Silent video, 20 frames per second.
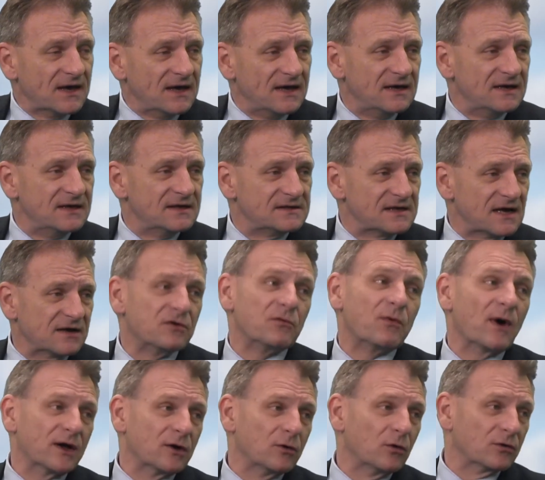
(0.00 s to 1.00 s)
is at a
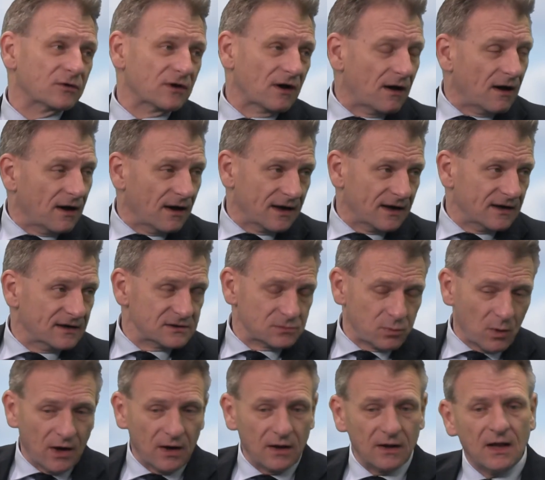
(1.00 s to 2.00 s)
record high as
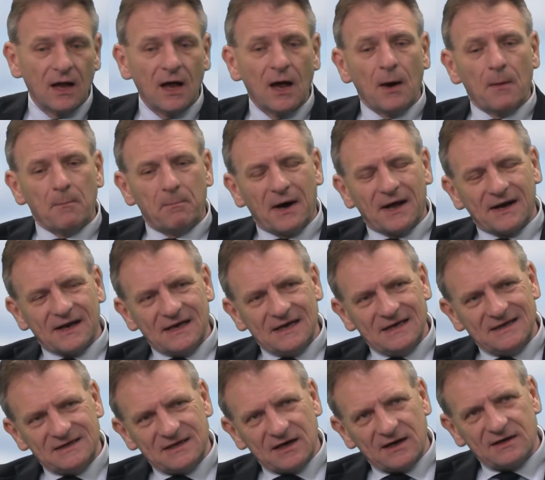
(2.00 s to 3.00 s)
well. But
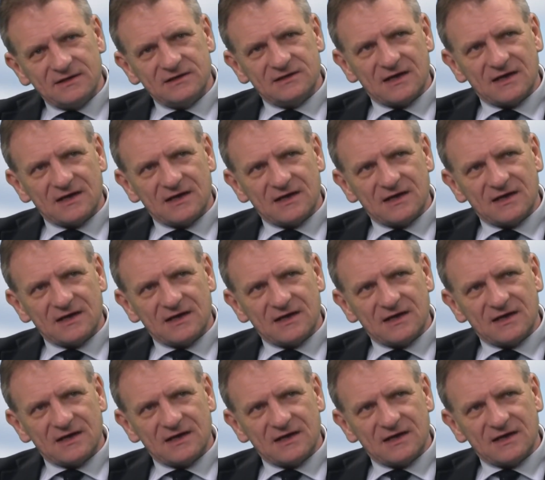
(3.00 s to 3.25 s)
it does...